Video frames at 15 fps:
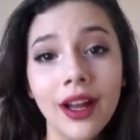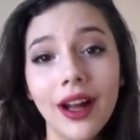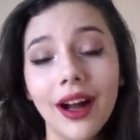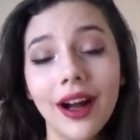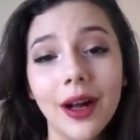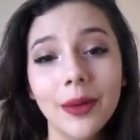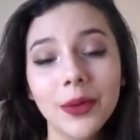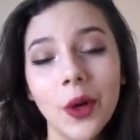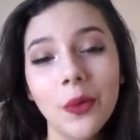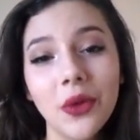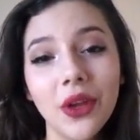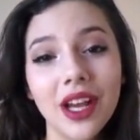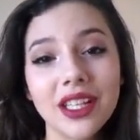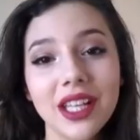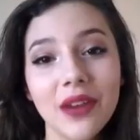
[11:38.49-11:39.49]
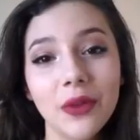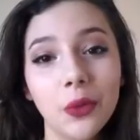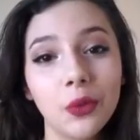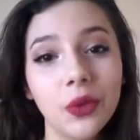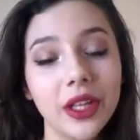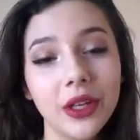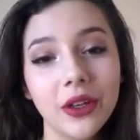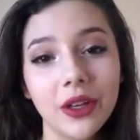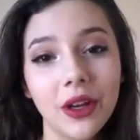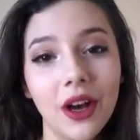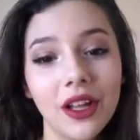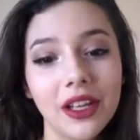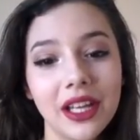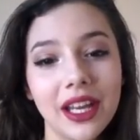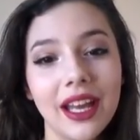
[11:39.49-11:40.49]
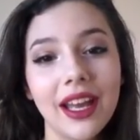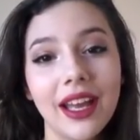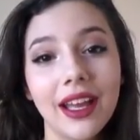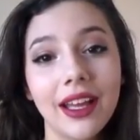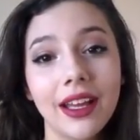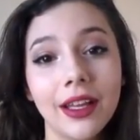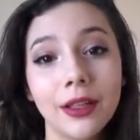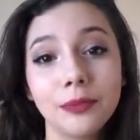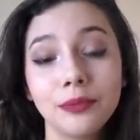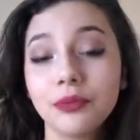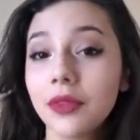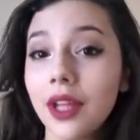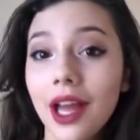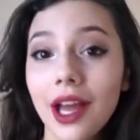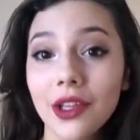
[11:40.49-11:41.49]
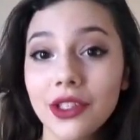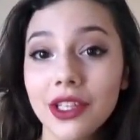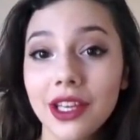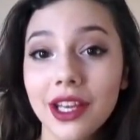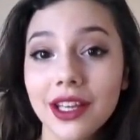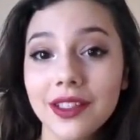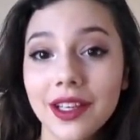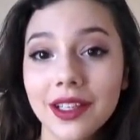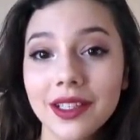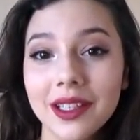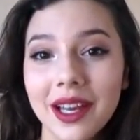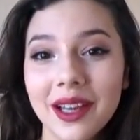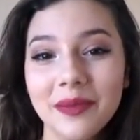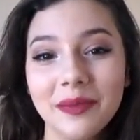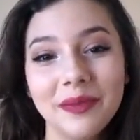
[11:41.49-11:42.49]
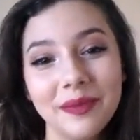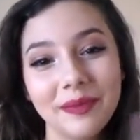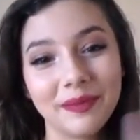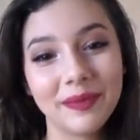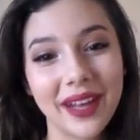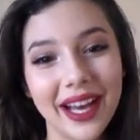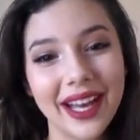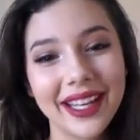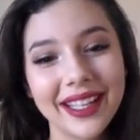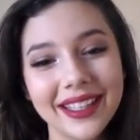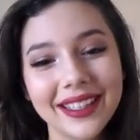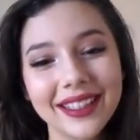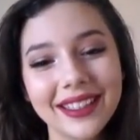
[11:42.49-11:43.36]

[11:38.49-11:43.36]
Hope you guys have a really good holiday, and I'll see you guys next time. Bye.